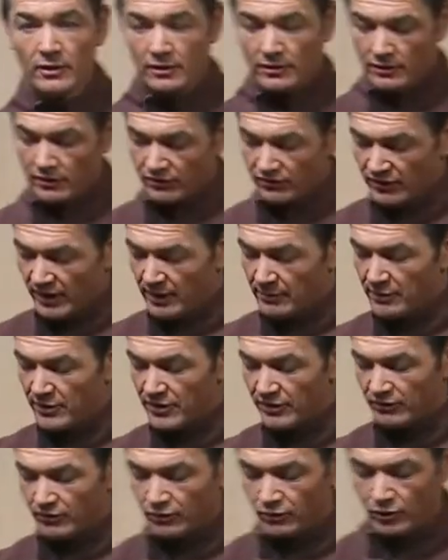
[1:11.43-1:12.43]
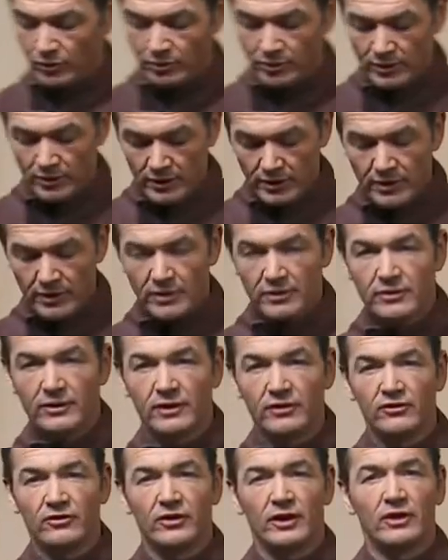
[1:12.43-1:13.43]
The same with this group.
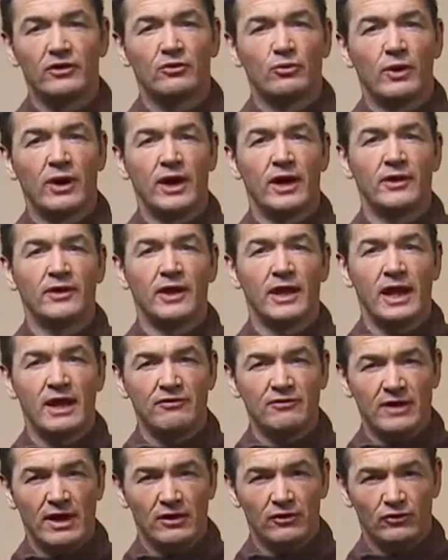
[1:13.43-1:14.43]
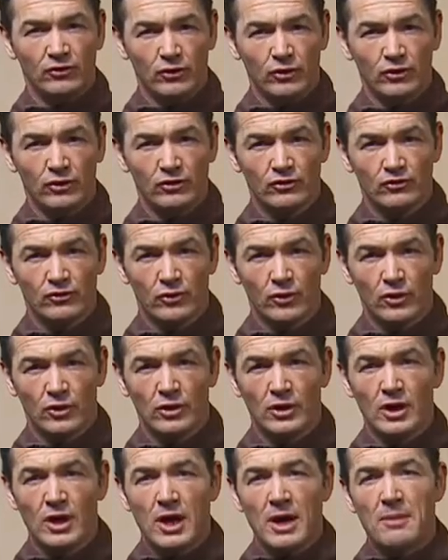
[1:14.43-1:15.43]
This is where the left hand took control